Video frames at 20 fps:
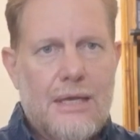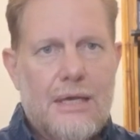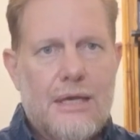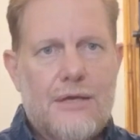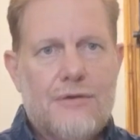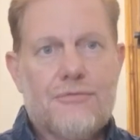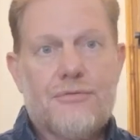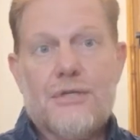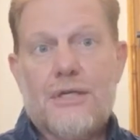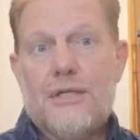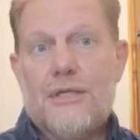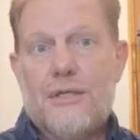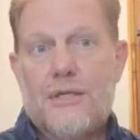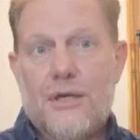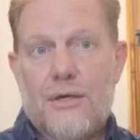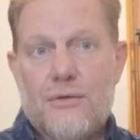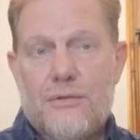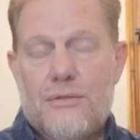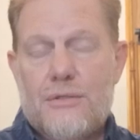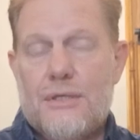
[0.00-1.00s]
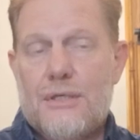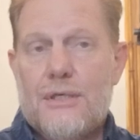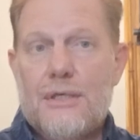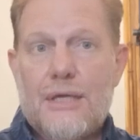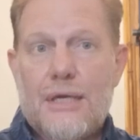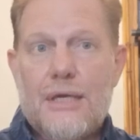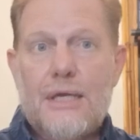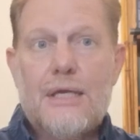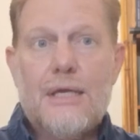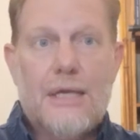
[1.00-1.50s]
If they don't, then
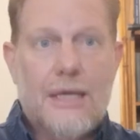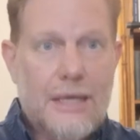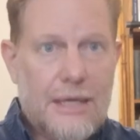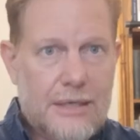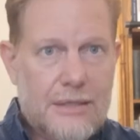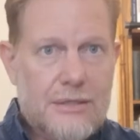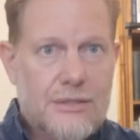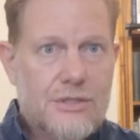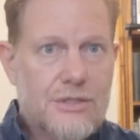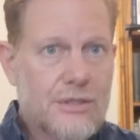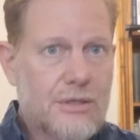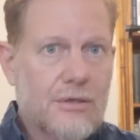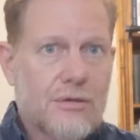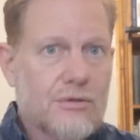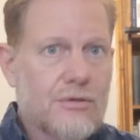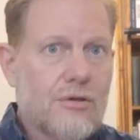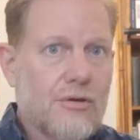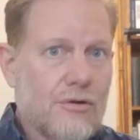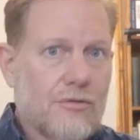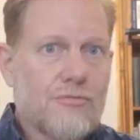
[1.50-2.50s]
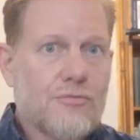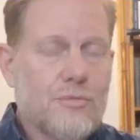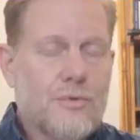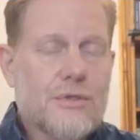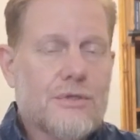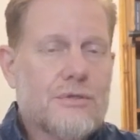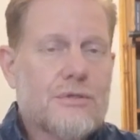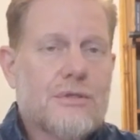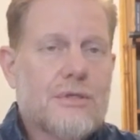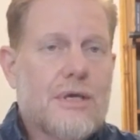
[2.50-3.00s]
they can start off
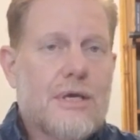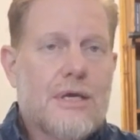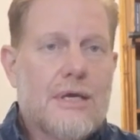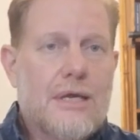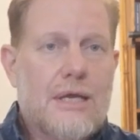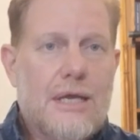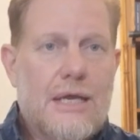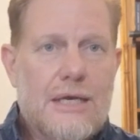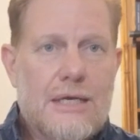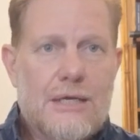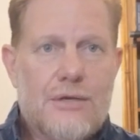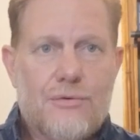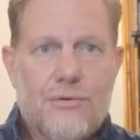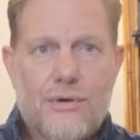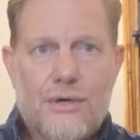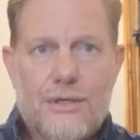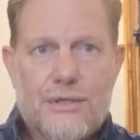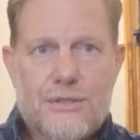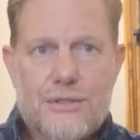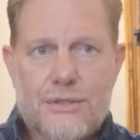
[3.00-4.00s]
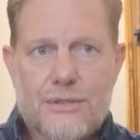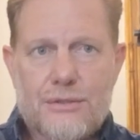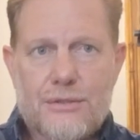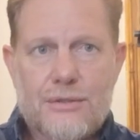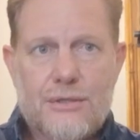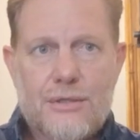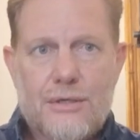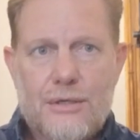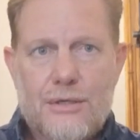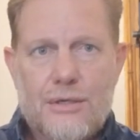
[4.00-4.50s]
with any
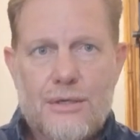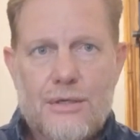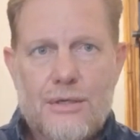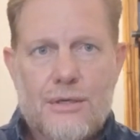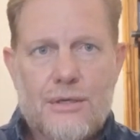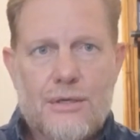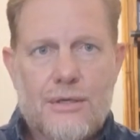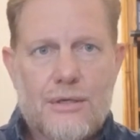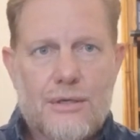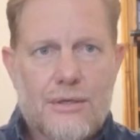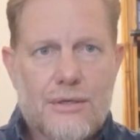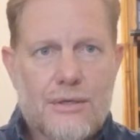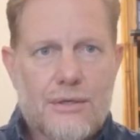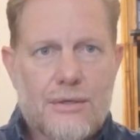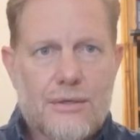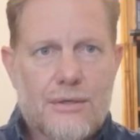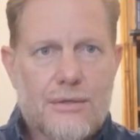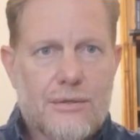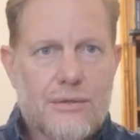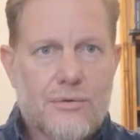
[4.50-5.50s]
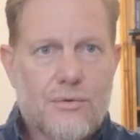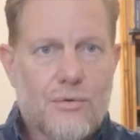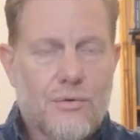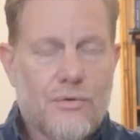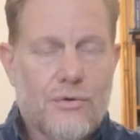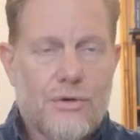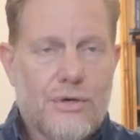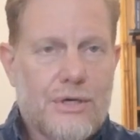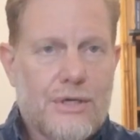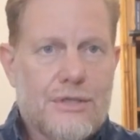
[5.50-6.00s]
religion or
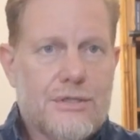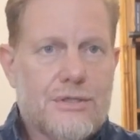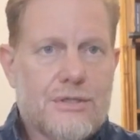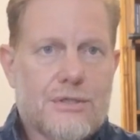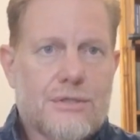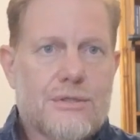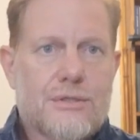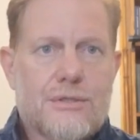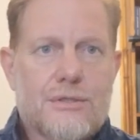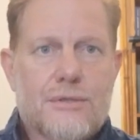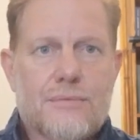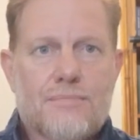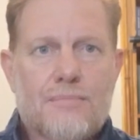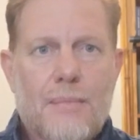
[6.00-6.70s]
religious